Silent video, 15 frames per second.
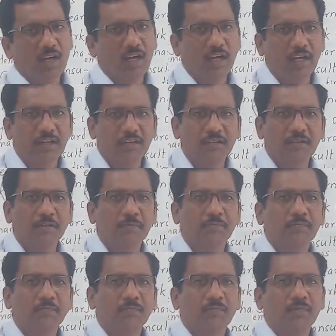And
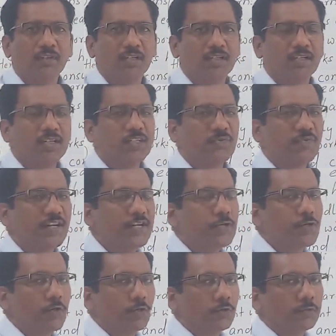in this
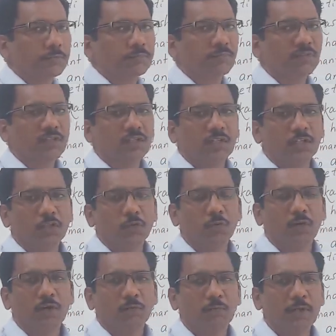video,
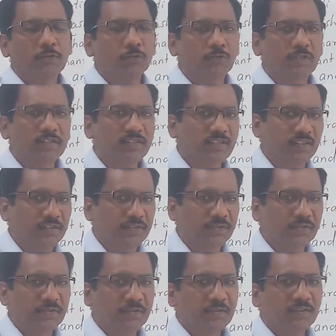you are going to
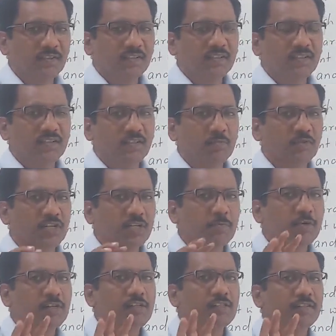discuss some
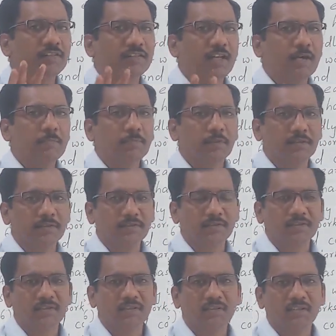typical
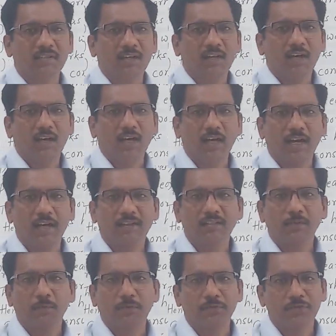examples and
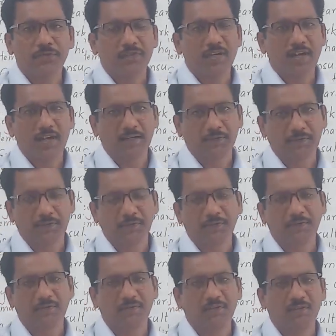the question
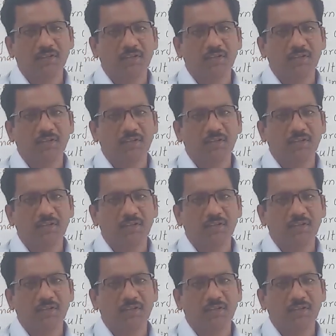tags.